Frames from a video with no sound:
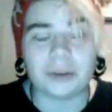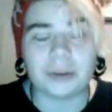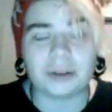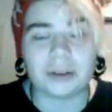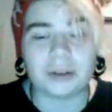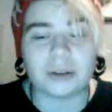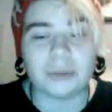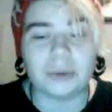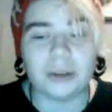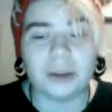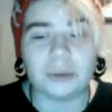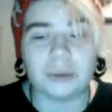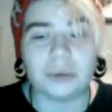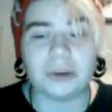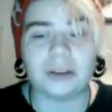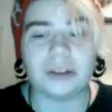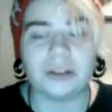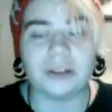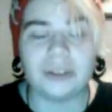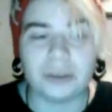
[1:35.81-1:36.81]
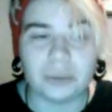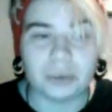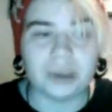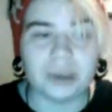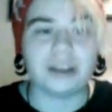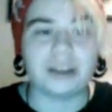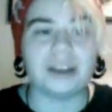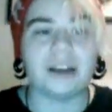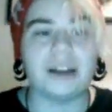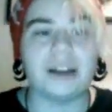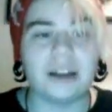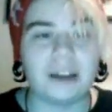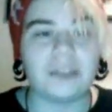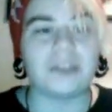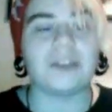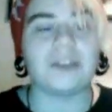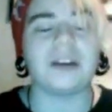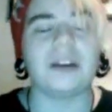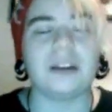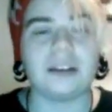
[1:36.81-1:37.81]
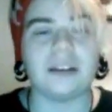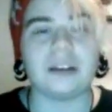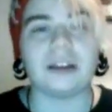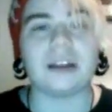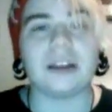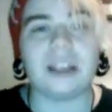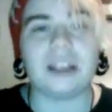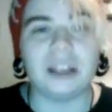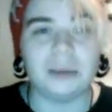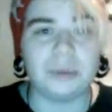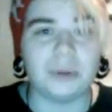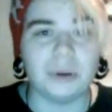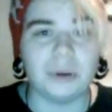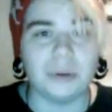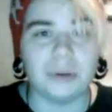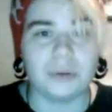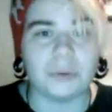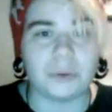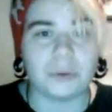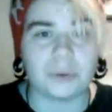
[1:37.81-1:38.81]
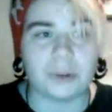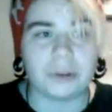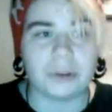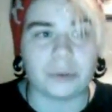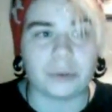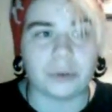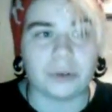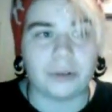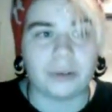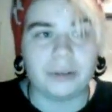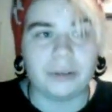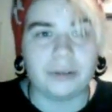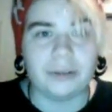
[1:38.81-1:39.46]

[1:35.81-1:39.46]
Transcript: Because I really want this to be a daily thing that I keep going forever.